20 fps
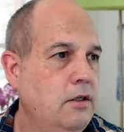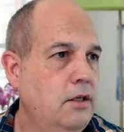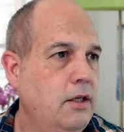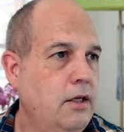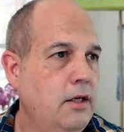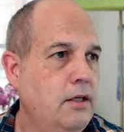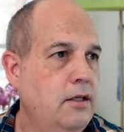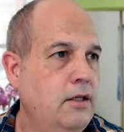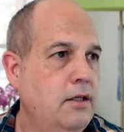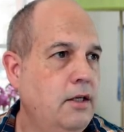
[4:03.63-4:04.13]

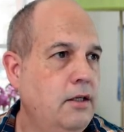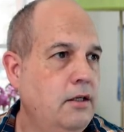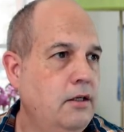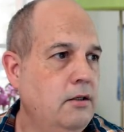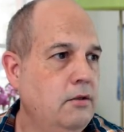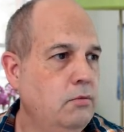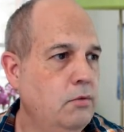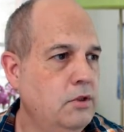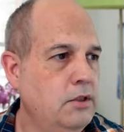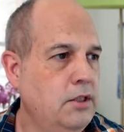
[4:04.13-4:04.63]
And
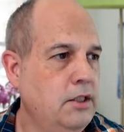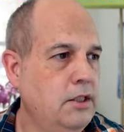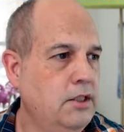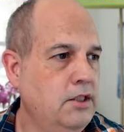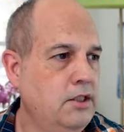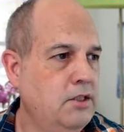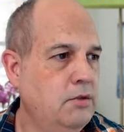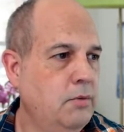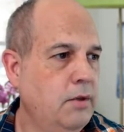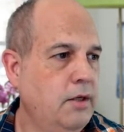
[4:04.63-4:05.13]
what's the
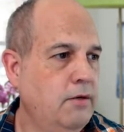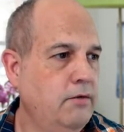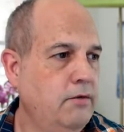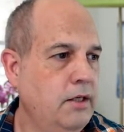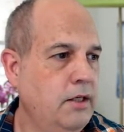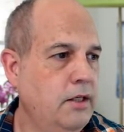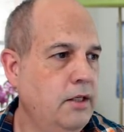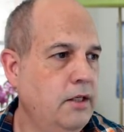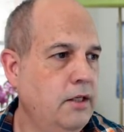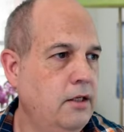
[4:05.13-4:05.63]
easiest way of
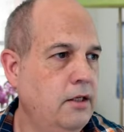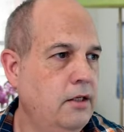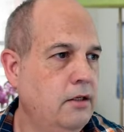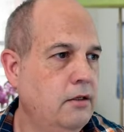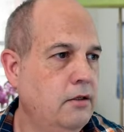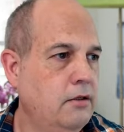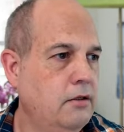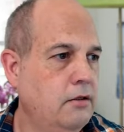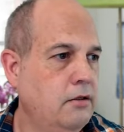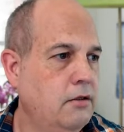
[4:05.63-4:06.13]
getting there?
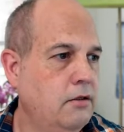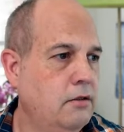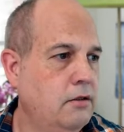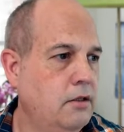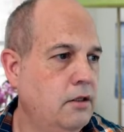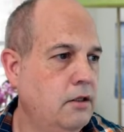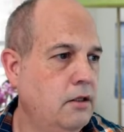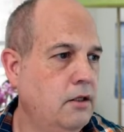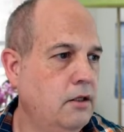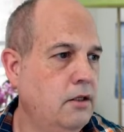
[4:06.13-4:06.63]

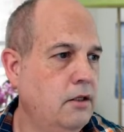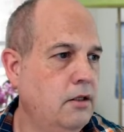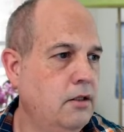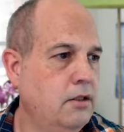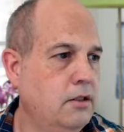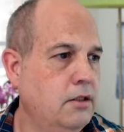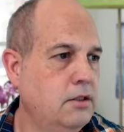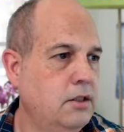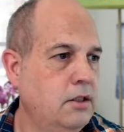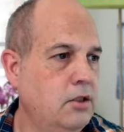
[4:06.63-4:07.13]

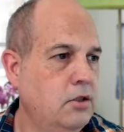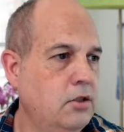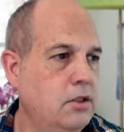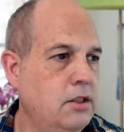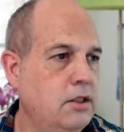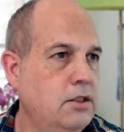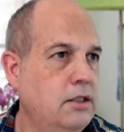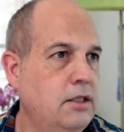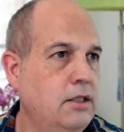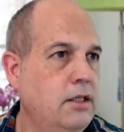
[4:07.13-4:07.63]
Let's click on
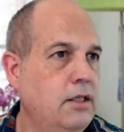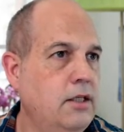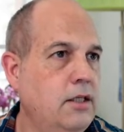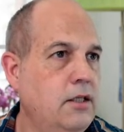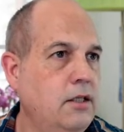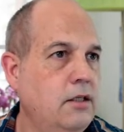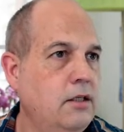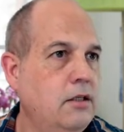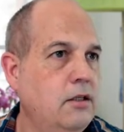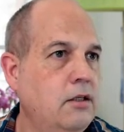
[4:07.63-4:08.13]
this link
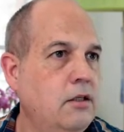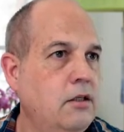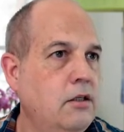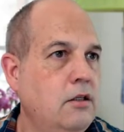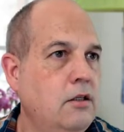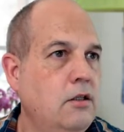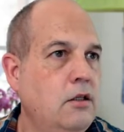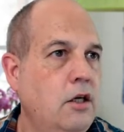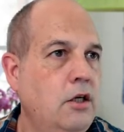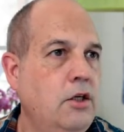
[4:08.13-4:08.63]
here.
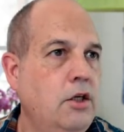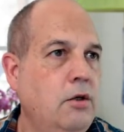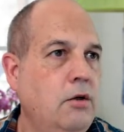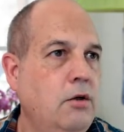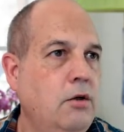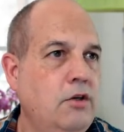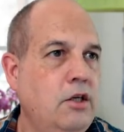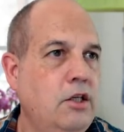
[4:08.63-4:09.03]
Oh no, I've got